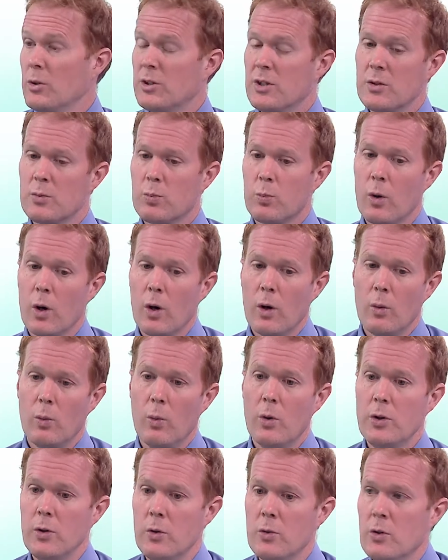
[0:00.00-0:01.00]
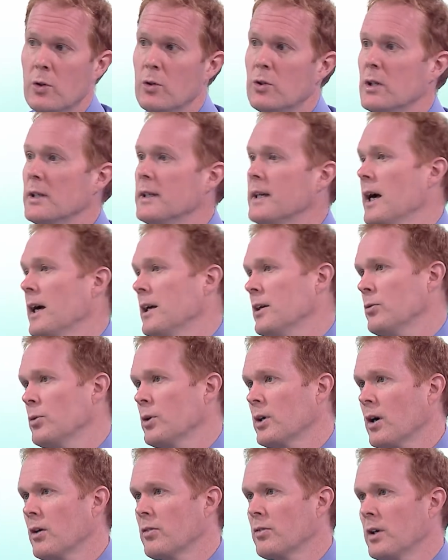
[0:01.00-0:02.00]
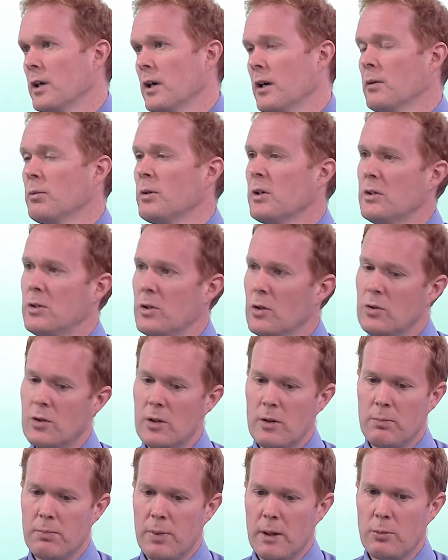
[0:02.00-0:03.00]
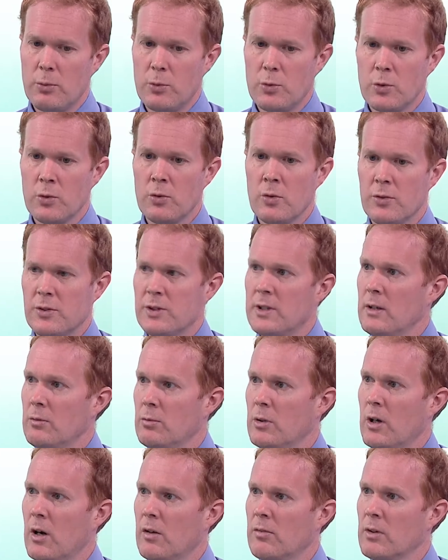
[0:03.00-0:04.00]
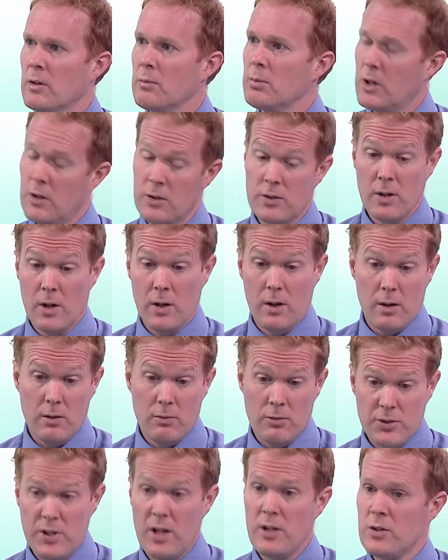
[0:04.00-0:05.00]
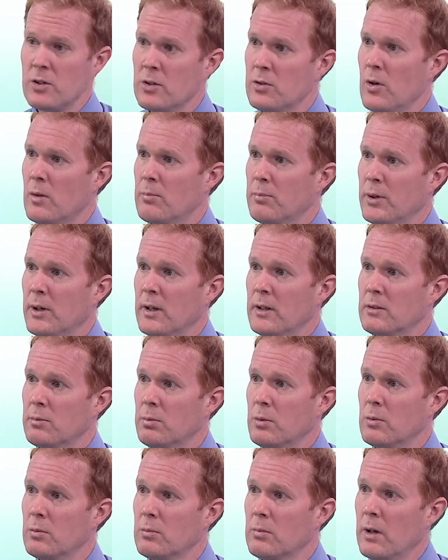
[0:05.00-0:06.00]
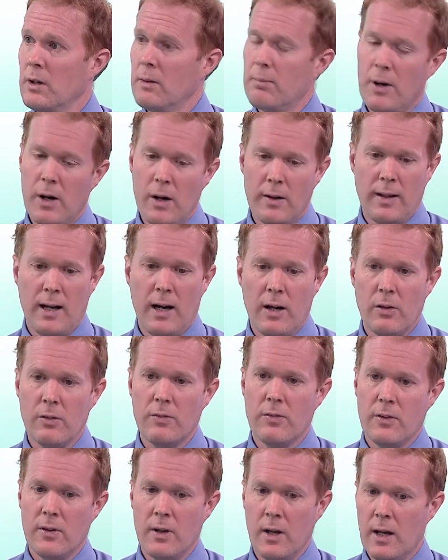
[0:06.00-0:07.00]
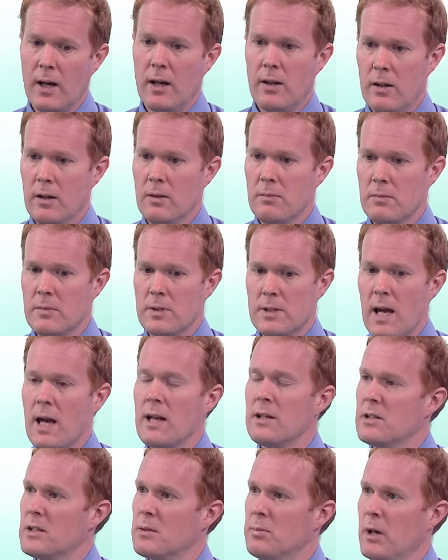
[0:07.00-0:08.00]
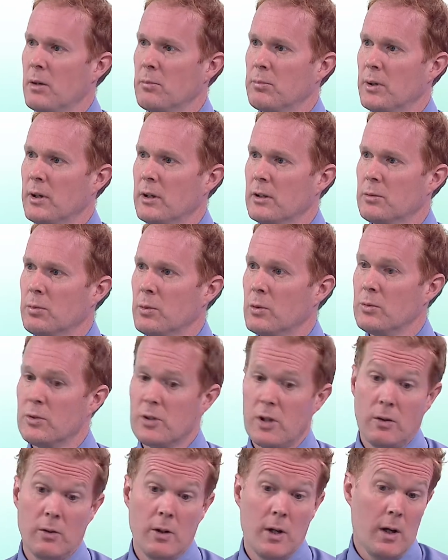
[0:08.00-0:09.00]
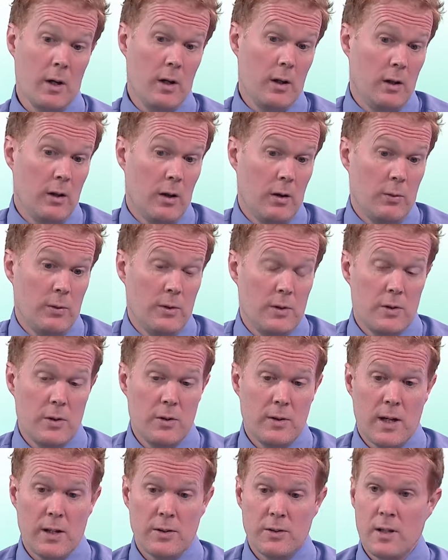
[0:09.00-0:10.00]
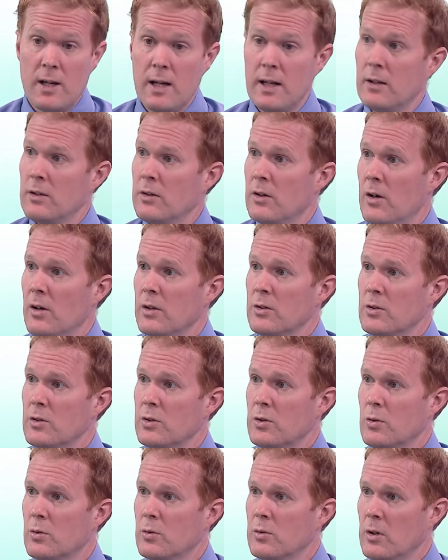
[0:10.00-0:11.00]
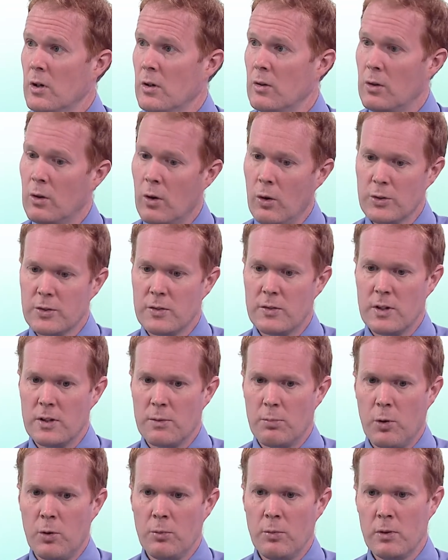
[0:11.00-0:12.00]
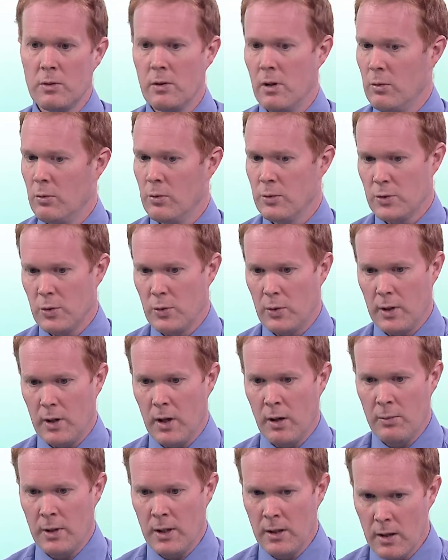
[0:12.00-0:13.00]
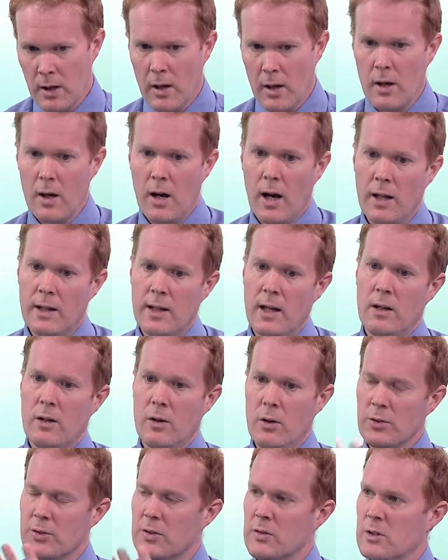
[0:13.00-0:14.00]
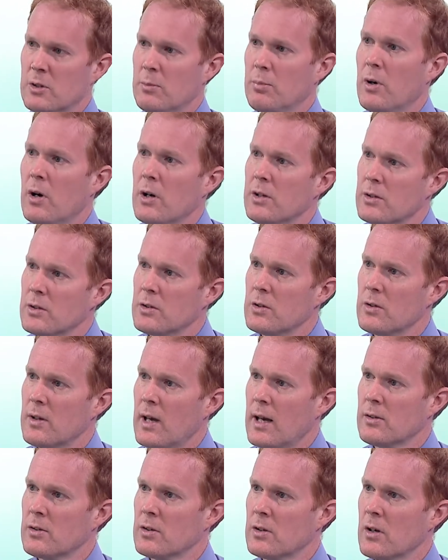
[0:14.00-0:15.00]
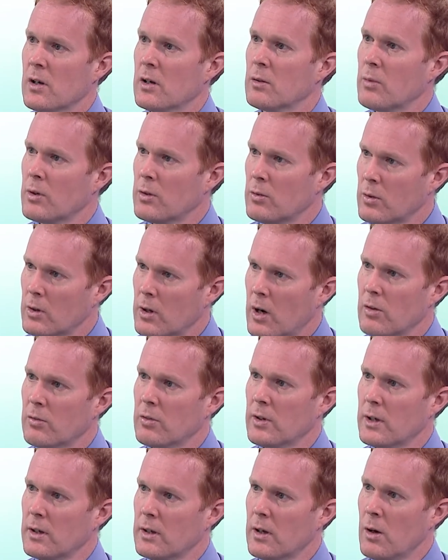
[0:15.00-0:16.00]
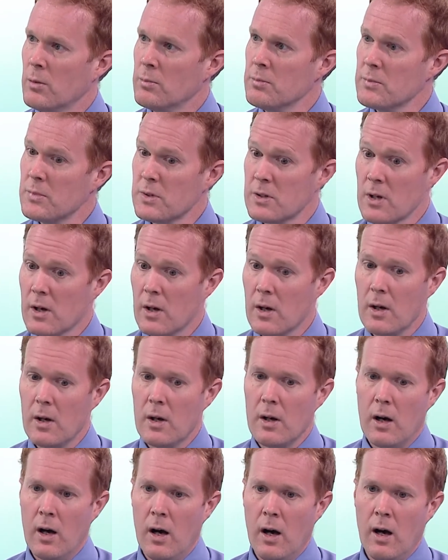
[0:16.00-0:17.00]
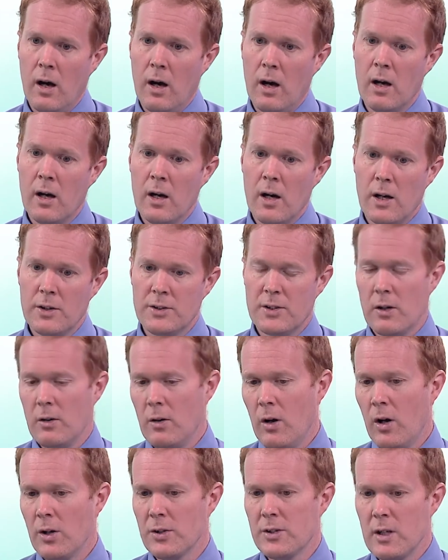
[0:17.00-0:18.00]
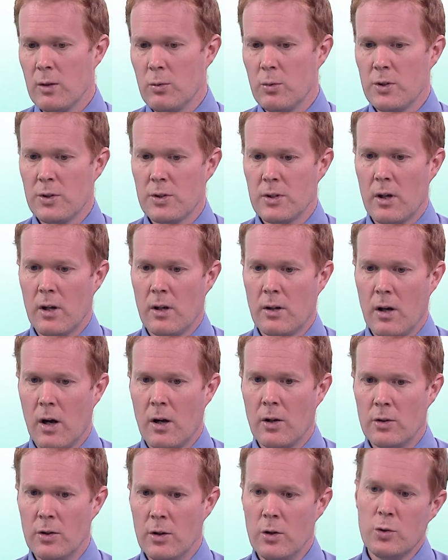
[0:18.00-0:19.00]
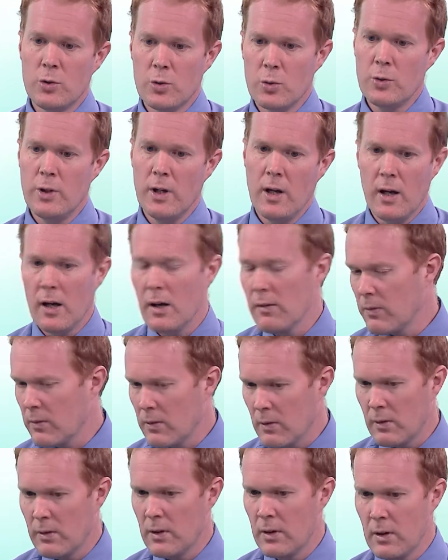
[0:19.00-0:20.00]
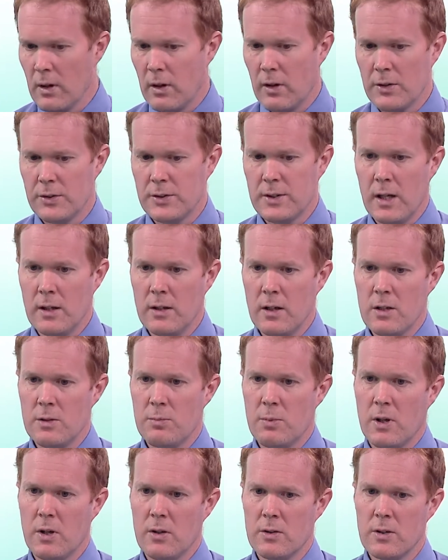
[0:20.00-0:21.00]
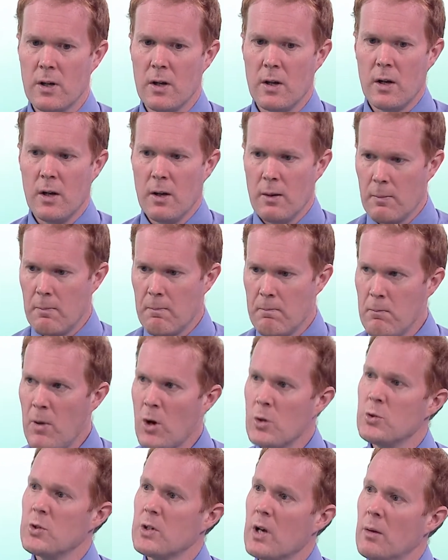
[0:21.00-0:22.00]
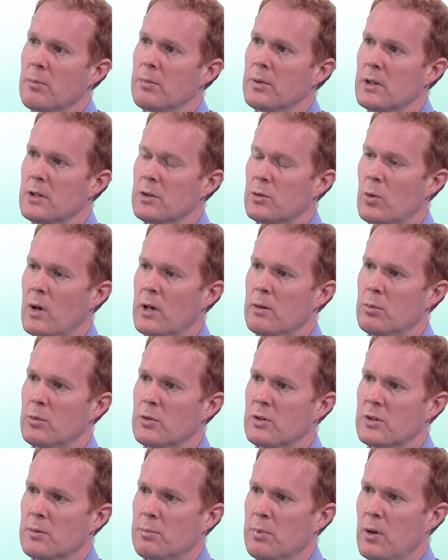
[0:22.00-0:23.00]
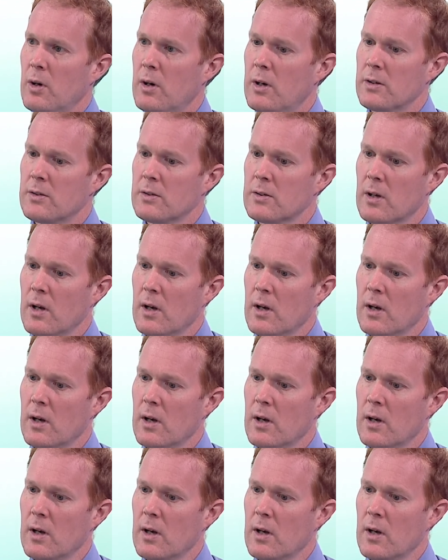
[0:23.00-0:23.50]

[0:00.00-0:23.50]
is what you usually get in a recovery year, because usually people do not see recovery because recessions are unpredictable and the path out of them tends to be unpredictable. So, in 2008 and 9, you saw, lots of disappointment. No one saw it coming. And then lots of surprise in 2009 when the recovery comes. And so last year was an unusual year in the last 10 years because most companies were able to surprise.